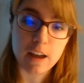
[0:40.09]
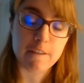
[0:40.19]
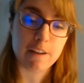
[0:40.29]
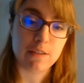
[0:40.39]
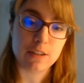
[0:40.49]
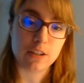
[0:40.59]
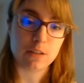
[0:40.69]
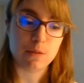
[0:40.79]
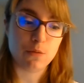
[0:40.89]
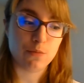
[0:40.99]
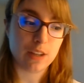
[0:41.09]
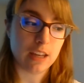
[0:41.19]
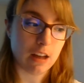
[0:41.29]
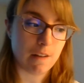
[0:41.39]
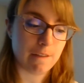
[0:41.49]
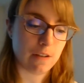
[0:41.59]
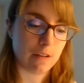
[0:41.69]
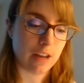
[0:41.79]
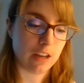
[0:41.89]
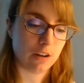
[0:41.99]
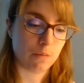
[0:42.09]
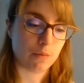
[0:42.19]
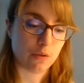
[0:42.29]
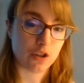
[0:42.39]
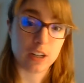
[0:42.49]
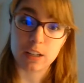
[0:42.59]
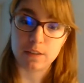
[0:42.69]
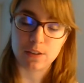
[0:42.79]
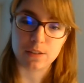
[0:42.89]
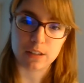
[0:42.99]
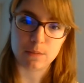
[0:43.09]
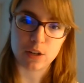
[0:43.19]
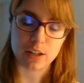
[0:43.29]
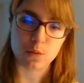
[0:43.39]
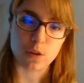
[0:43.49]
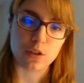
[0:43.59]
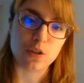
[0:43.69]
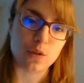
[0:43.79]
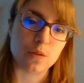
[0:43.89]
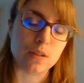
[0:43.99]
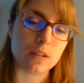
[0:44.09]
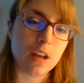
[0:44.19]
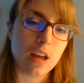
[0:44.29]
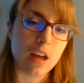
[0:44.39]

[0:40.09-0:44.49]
I found this to be really helpful in broaching difficult subjects with students,